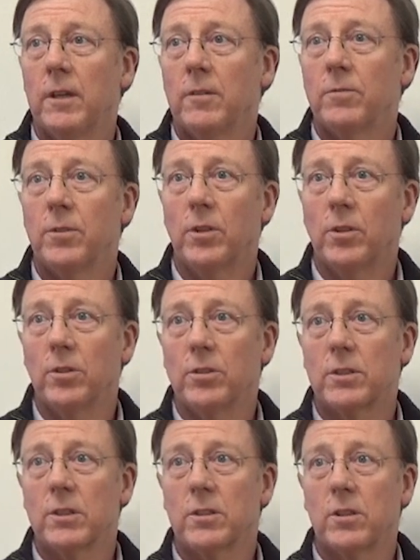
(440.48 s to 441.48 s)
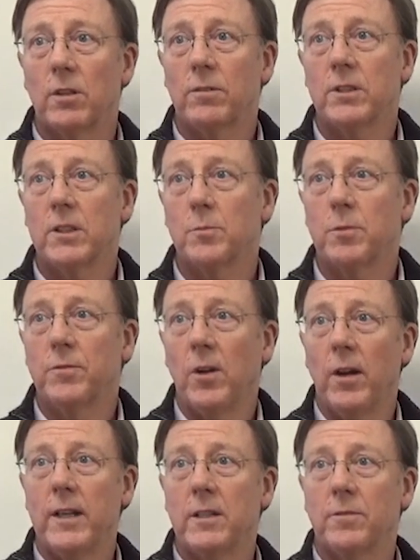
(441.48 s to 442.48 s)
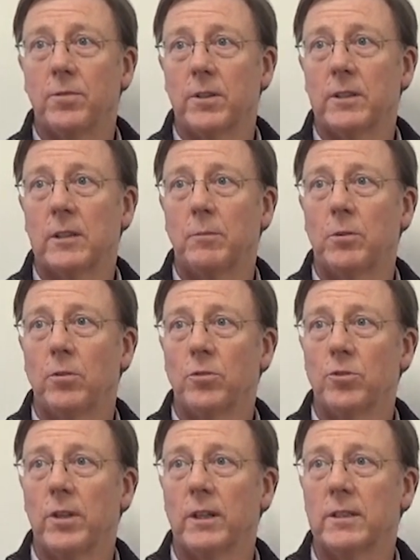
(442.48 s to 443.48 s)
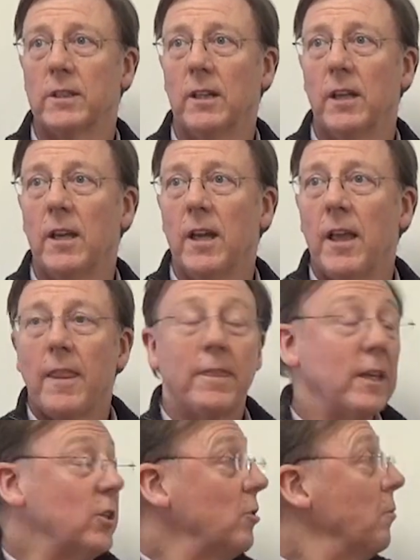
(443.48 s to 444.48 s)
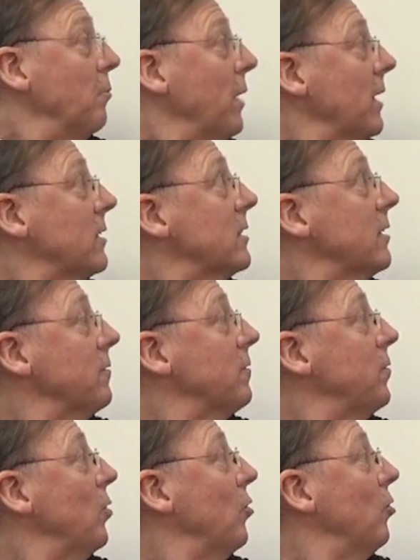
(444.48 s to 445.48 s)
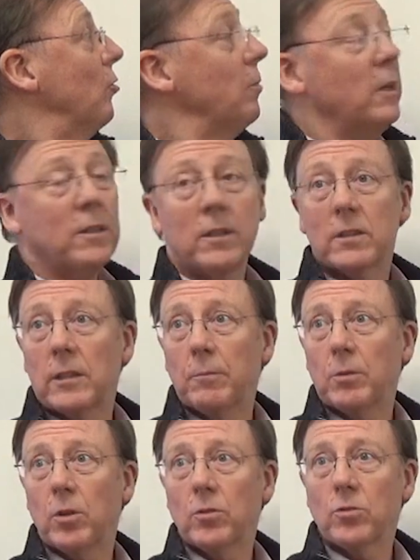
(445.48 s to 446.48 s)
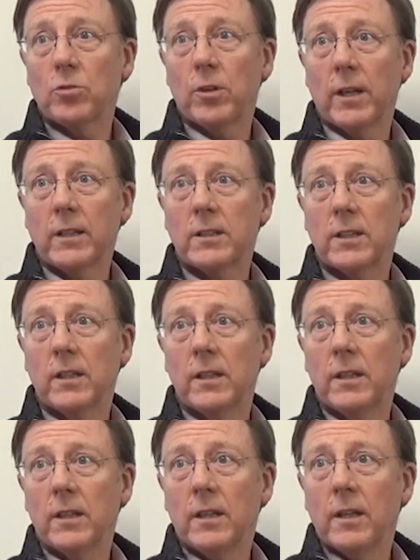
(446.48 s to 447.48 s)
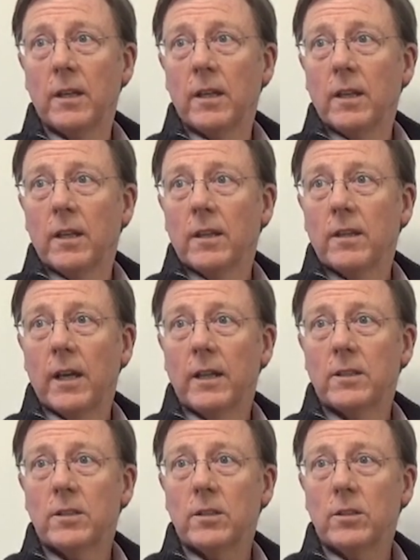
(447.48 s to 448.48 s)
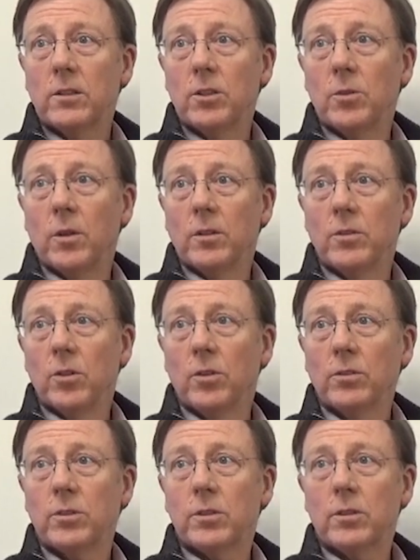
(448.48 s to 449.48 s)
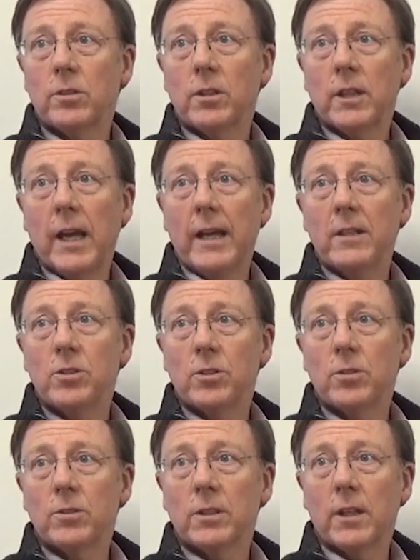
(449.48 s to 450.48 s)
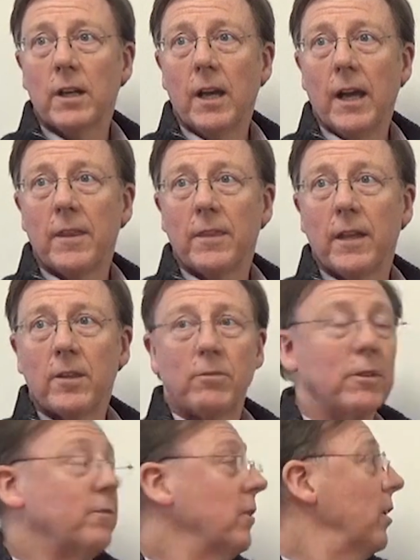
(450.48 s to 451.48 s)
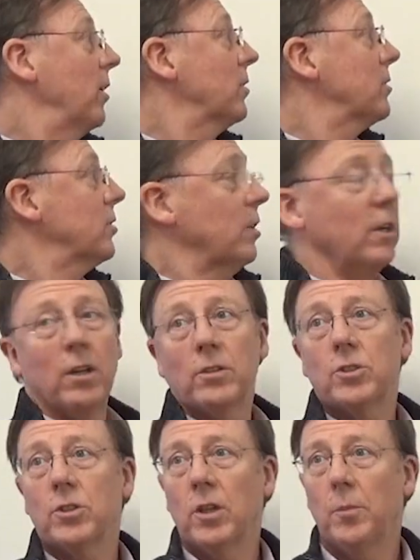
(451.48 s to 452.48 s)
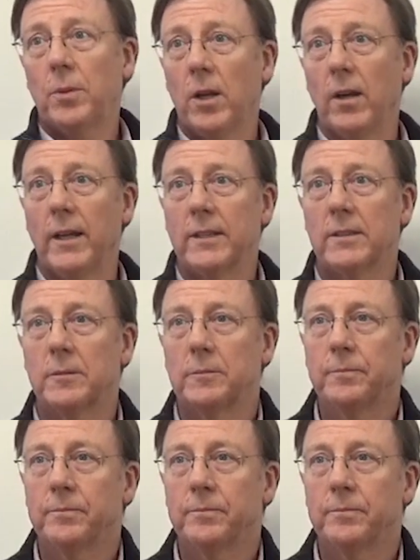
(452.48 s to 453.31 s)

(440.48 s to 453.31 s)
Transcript: for the goods and services provided for the subcontractor, then you must inform the subcontractor that you are not the end user and that the reverse charge applies.